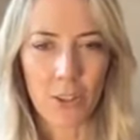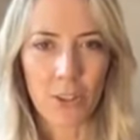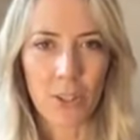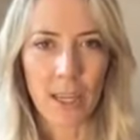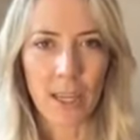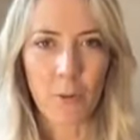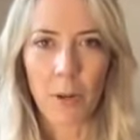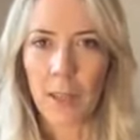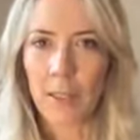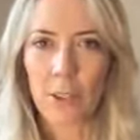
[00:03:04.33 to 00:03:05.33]
just like
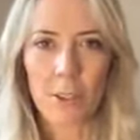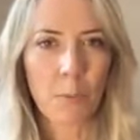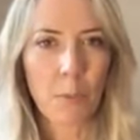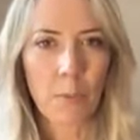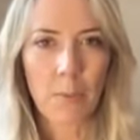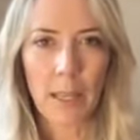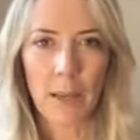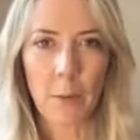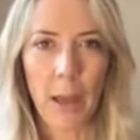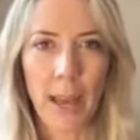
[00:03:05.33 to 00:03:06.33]
wanting to just be
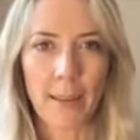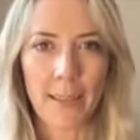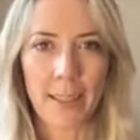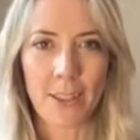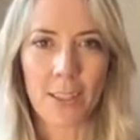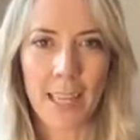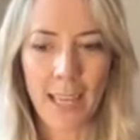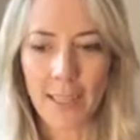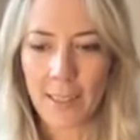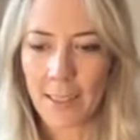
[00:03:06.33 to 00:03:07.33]
in bed and just
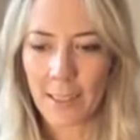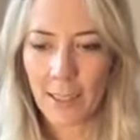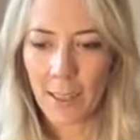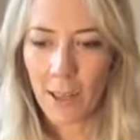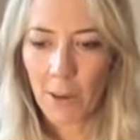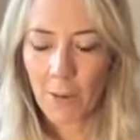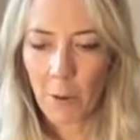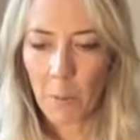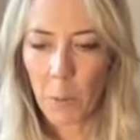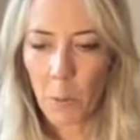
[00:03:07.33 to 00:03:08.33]
hidden
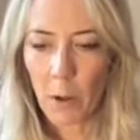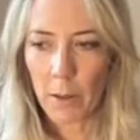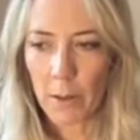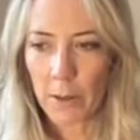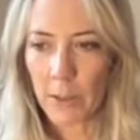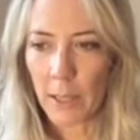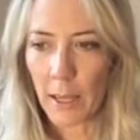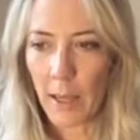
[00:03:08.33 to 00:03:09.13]
from the world.